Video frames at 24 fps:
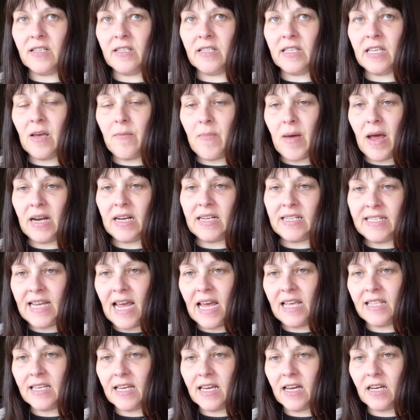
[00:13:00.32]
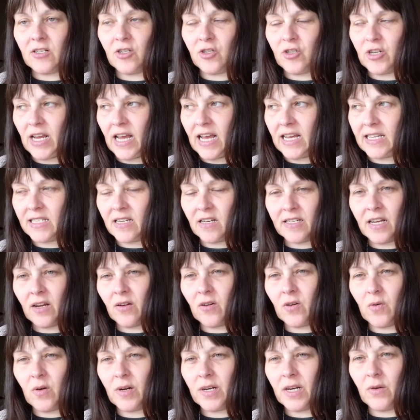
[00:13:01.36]
the amount of debt the country has, I don't
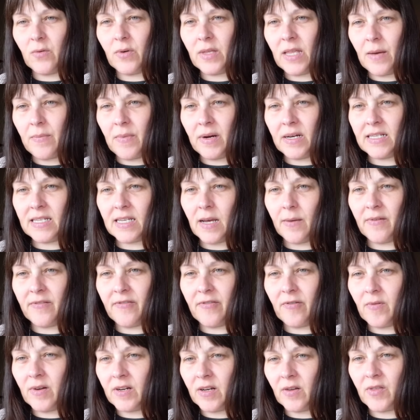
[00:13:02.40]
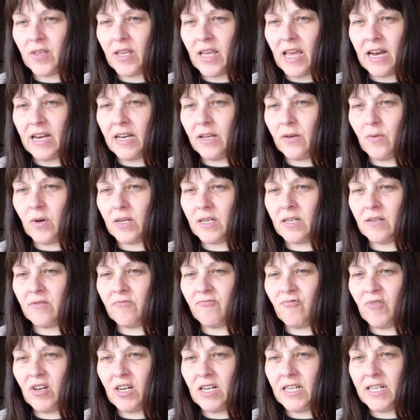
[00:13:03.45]
quite know where that money's coming from. I don't think anyone
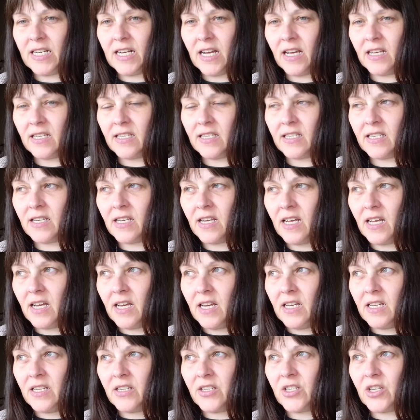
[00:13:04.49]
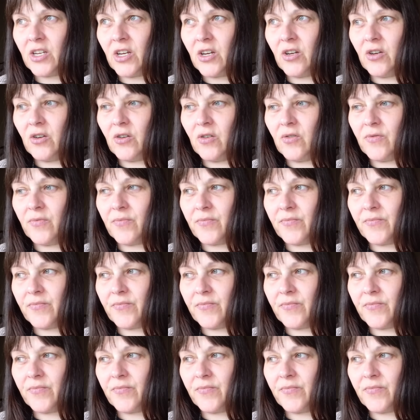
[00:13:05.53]
really does. So